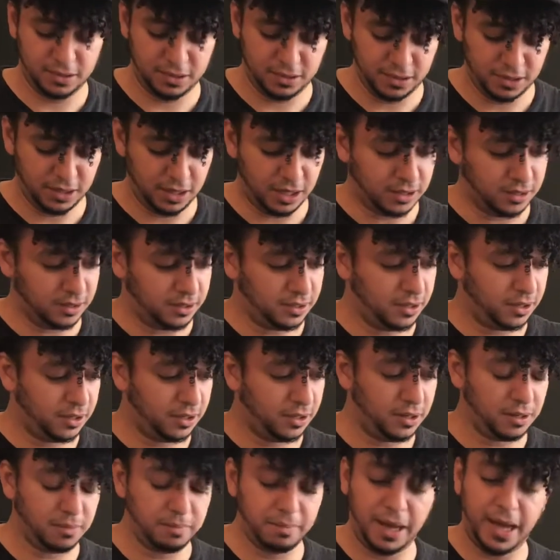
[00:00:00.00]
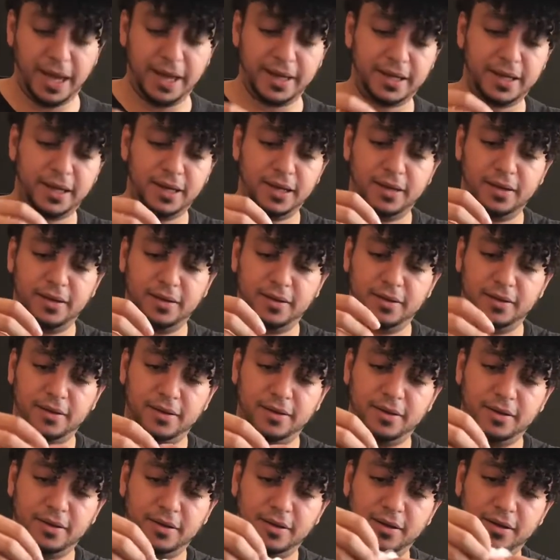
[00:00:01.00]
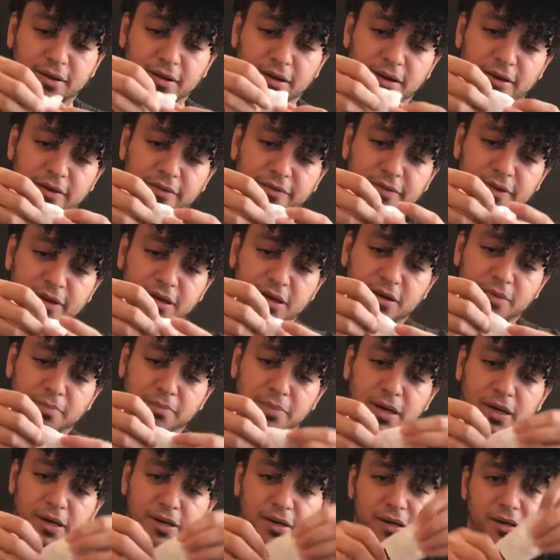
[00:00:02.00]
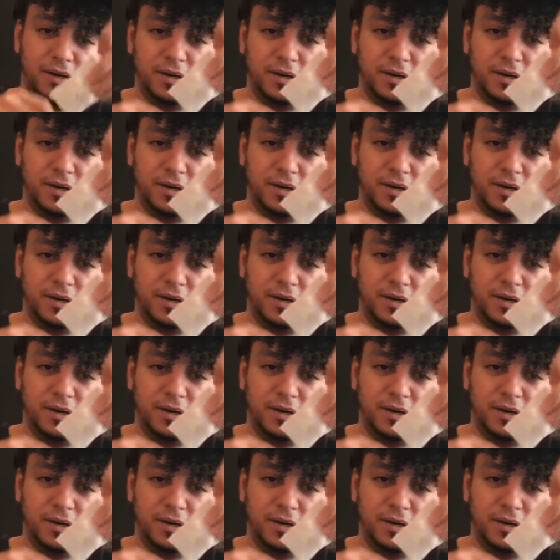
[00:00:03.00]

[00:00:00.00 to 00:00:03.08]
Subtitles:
A little baggie of earbud